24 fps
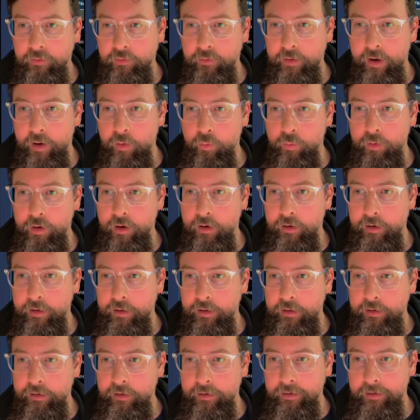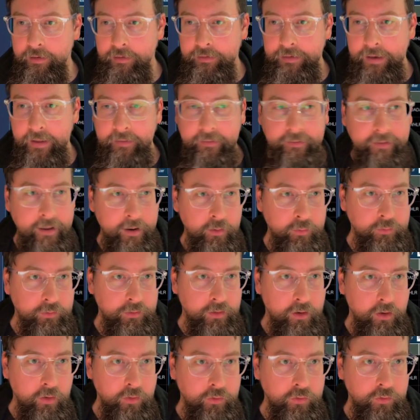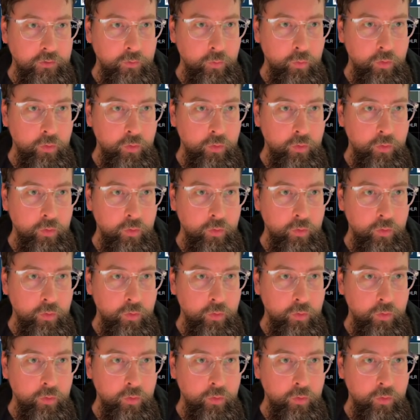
So now we are in $10,000